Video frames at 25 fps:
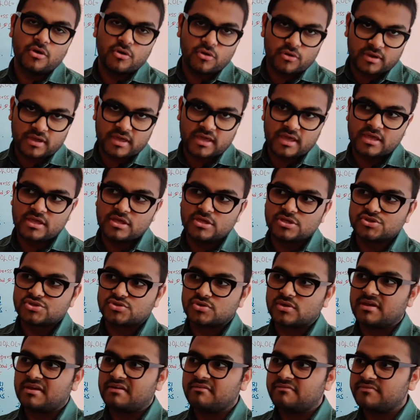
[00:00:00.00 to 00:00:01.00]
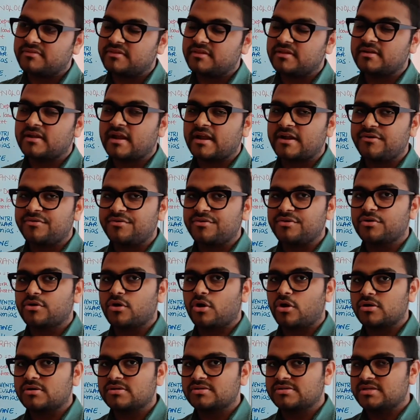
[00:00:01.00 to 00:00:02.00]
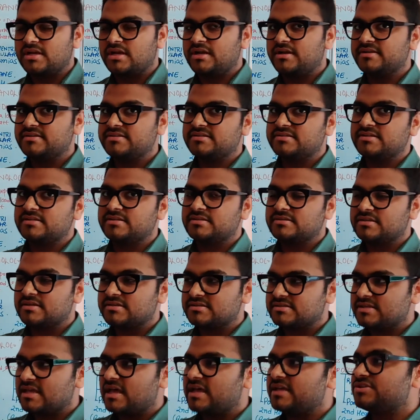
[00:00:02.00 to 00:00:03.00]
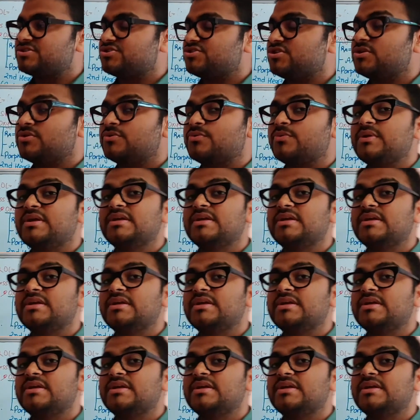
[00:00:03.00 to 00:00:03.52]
Okay, so if the nitric oxide is synthesized in